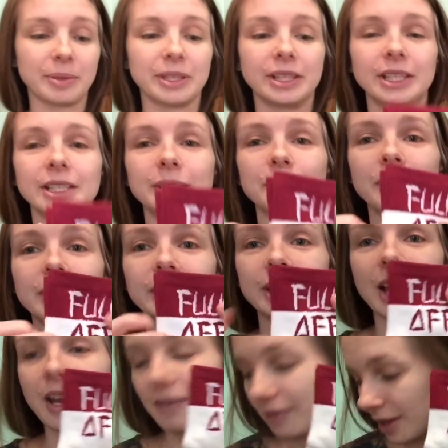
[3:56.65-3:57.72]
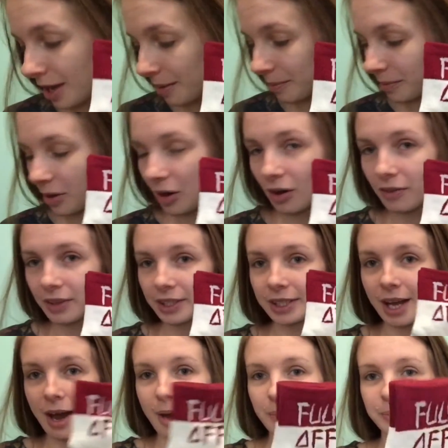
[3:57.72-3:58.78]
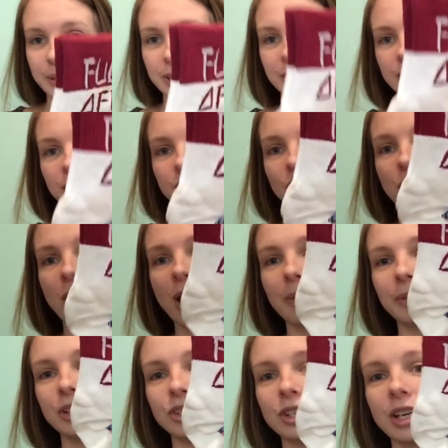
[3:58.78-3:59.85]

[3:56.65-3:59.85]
but these ones have them on the tops. So I'm gonna